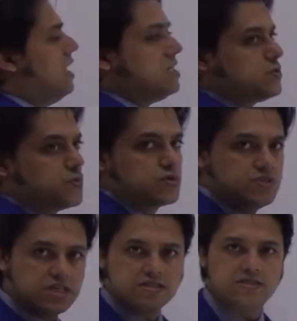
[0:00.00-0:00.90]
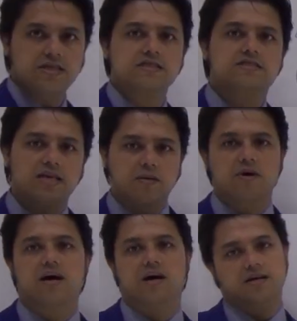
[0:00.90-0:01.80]
S for 60,
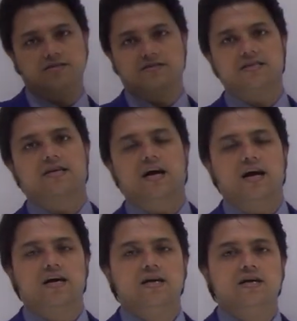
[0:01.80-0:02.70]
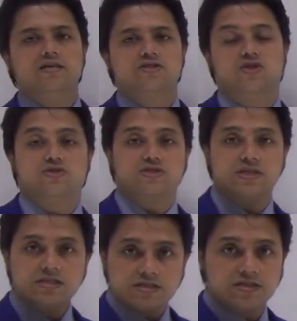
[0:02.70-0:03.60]
Zama and sicca. So
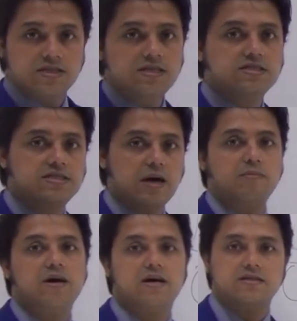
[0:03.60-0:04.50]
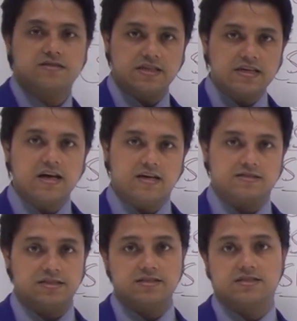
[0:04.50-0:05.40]
60, Zama, sicca,
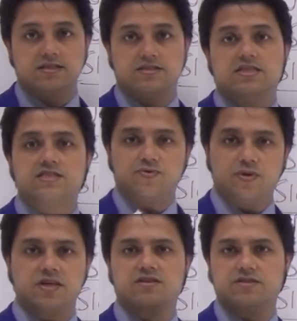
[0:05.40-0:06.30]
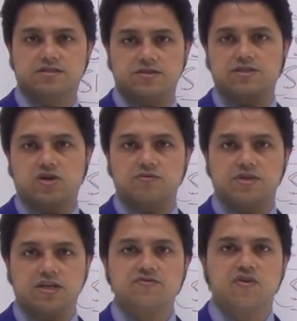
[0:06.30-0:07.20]
60 fold increased risk of
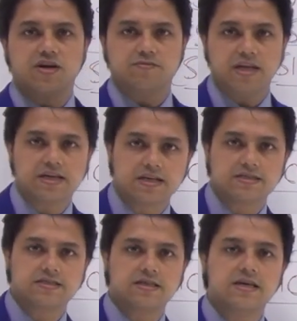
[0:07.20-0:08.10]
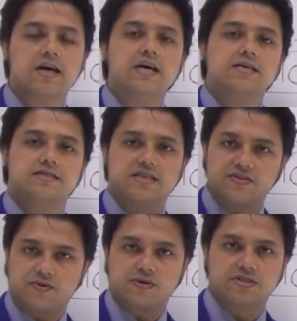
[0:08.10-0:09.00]
the lymphoid malignancy, Z
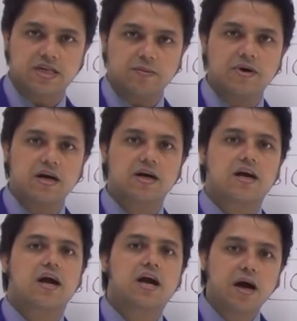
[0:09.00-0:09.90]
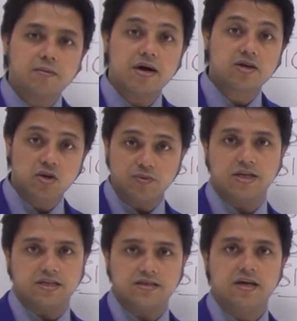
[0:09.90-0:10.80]
for Zama, gamma
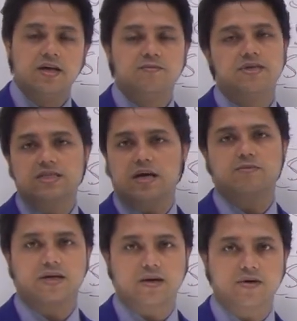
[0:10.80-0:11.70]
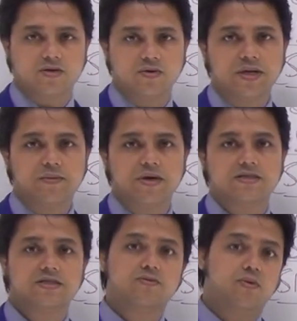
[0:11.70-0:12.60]
globulin means hypergammaglobulinemia
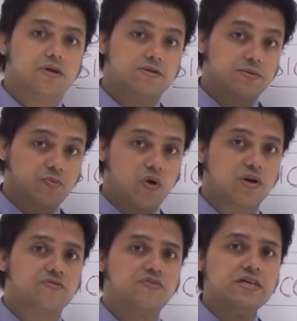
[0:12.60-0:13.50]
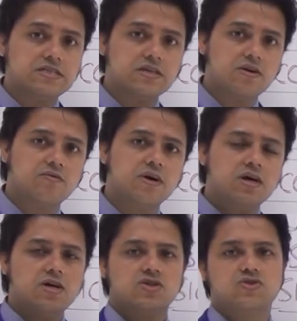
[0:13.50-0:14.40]
is one of the important feature of
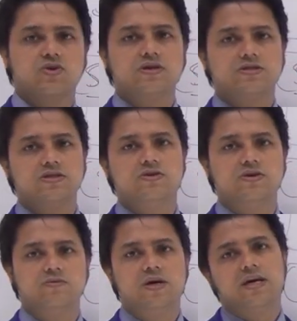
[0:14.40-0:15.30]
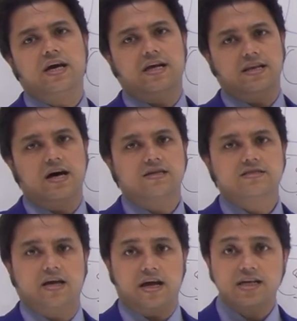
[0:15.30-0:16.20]
Sjogren syndrome, and
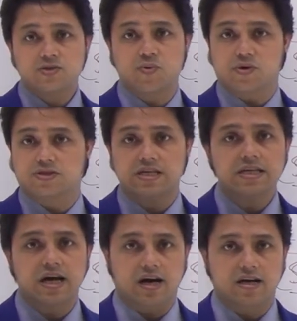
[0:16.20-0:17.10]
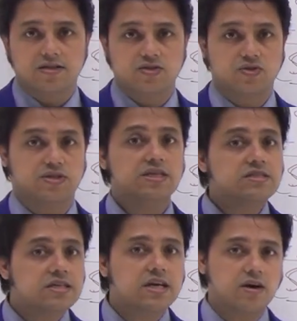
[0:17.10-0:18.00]
last S for sicca. So this
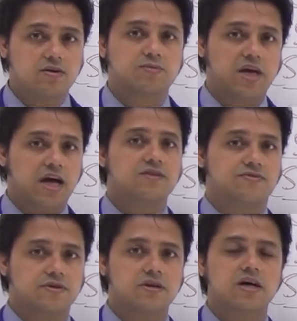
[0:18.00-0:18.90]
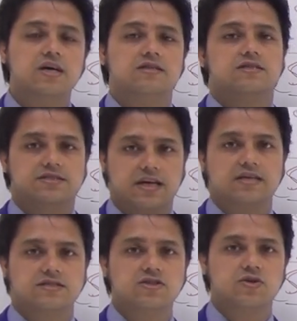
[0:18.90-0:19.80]
sicca will be helpful. This
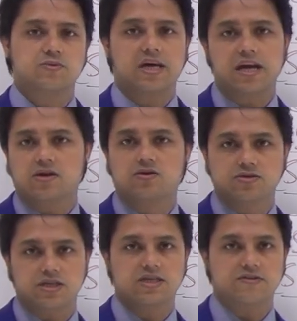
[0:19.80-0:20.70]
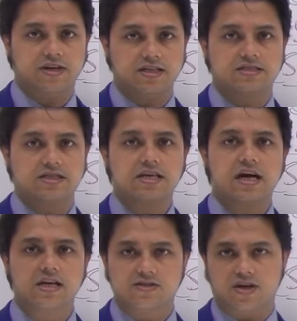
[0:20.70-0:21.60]
sicca syndrome, keratoconjunctivitis
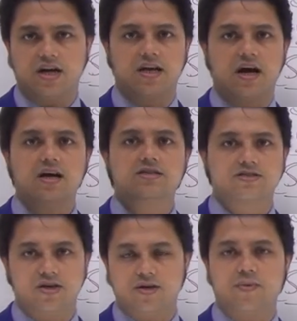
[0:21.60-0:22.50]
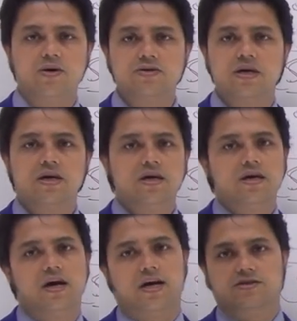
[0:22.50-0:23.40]
sicca, dry eyes, dry mouth,
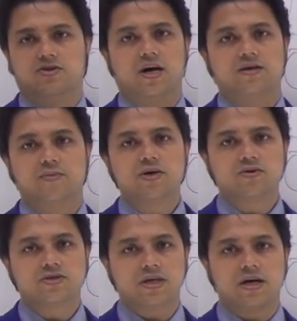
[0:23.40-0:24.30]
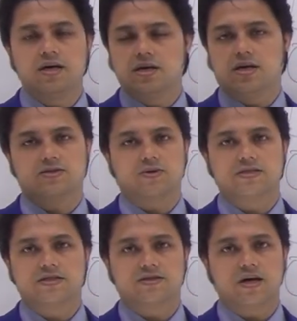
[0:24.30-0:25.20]
and dry mucosa, as well
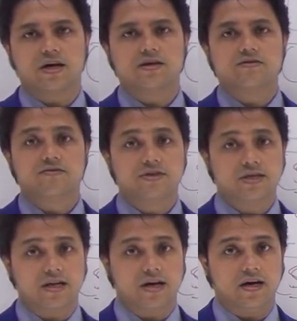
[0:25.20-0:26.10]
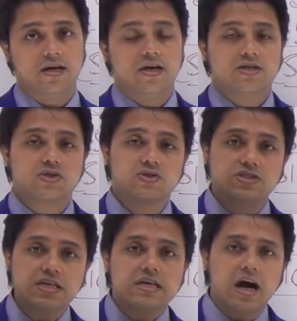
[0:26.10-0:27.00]
as the dry vagina. So
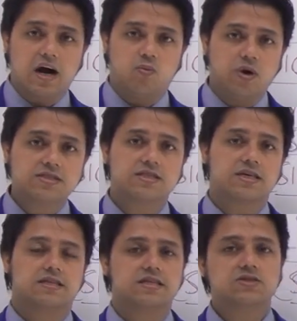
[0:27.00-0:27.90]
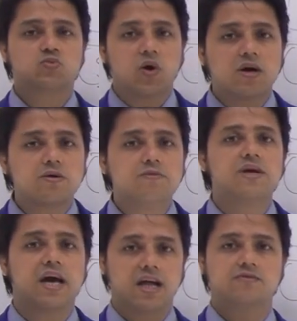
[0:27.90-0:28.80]
sicca, once again, these words will
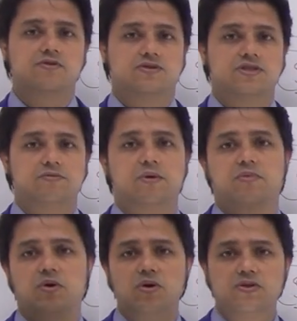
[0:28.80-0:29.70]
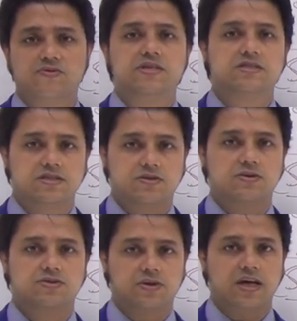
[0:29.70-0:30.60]
be helpful to remember all the features
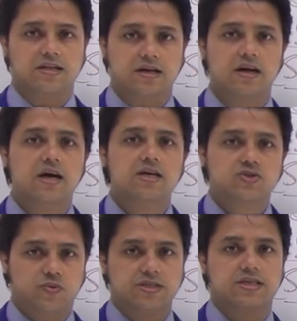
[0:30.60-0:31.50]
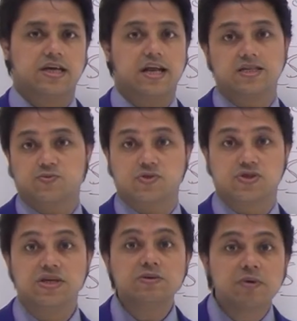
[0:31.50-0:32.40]
all together. So once again, as for
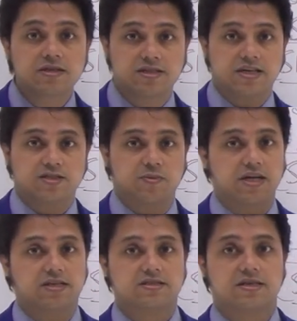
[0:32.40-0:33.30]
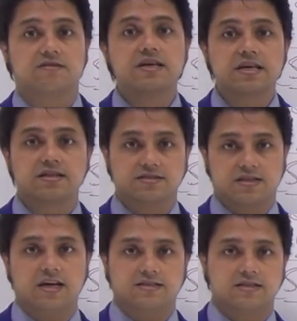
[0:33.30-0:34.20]
Schirmer test, my dear, is the clinical
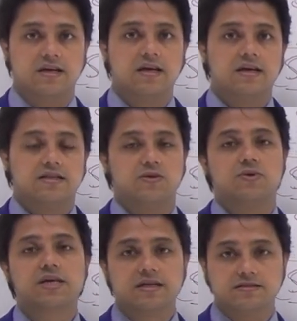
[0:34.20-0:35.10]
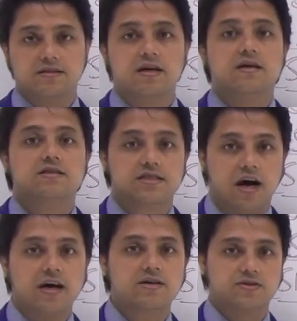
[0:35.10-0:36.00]
test that we can
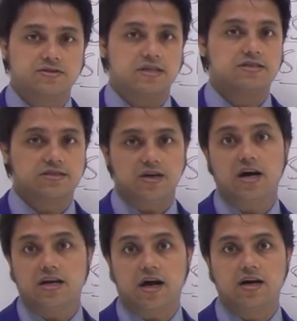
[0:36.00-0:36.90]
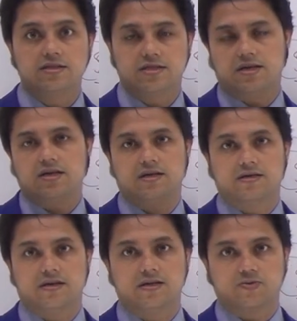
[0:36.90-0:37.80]
diagnose that is the dry eyes
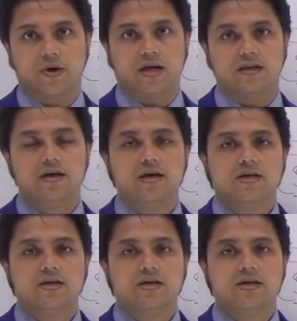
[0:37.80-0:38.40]
as well.